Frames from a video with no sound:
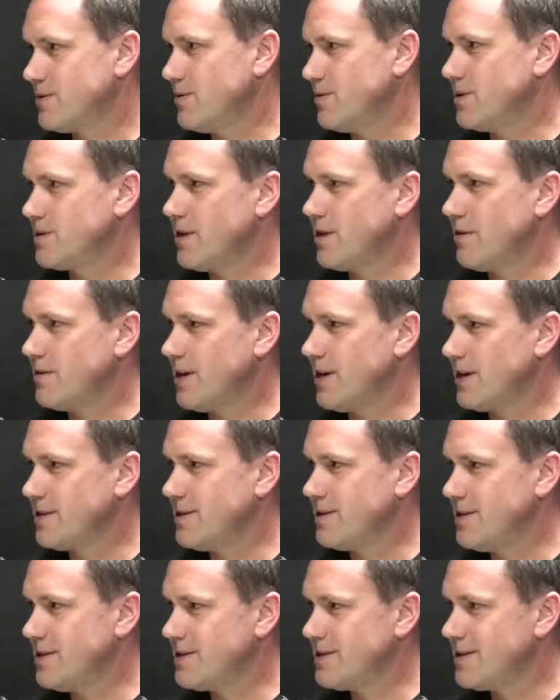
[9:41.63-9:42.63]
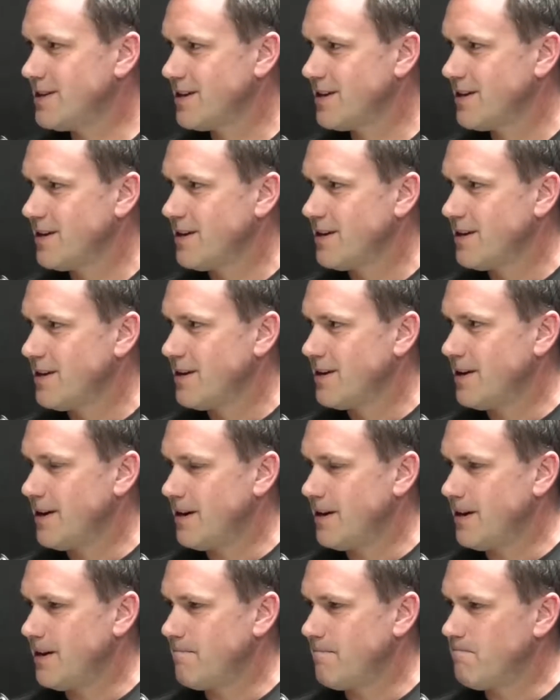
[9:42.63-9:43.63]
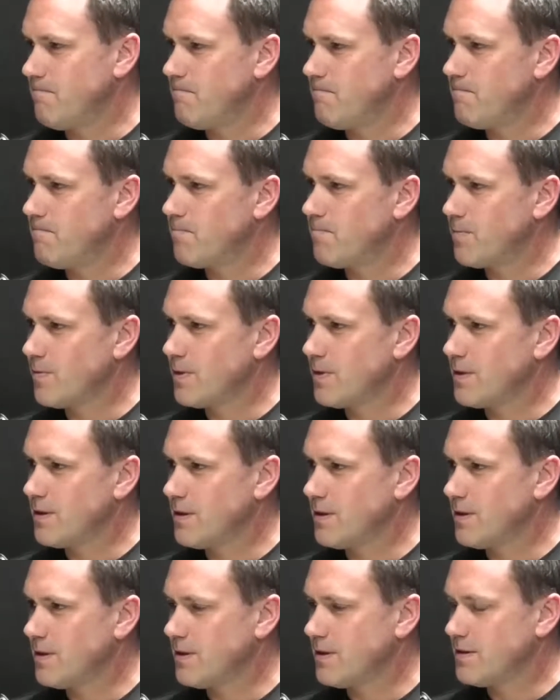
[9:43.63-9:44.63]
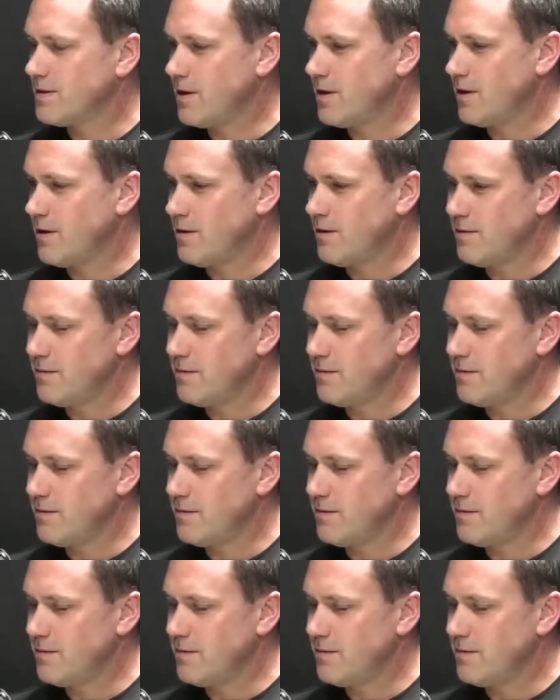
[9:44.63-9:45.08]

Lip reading: do a tow tank test. It's